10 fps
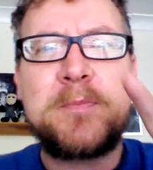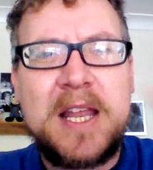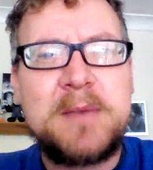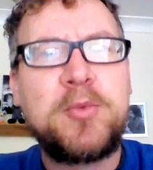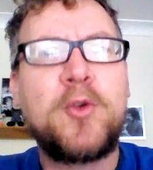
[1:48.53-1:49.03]

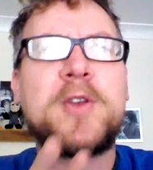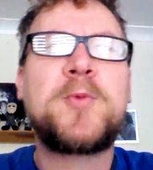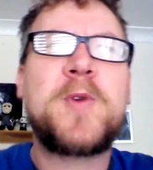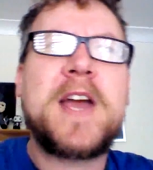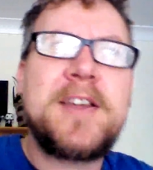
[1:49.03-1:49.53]
pinpoint
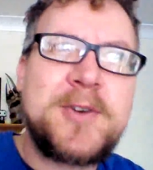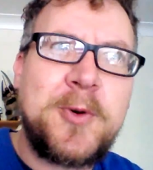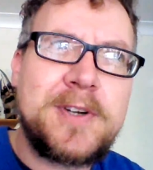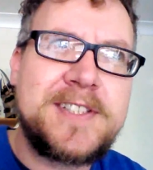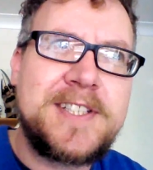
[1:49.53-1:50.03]
where the
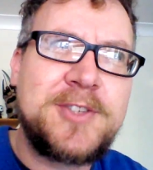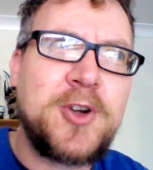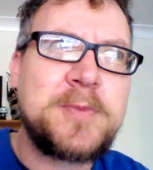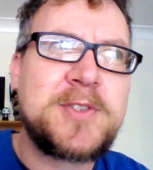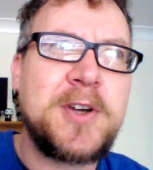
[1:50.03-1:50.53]
quality
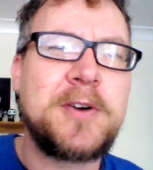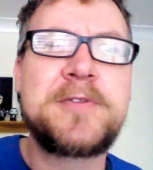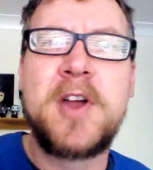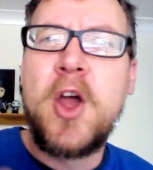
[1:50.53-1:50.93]
dropped off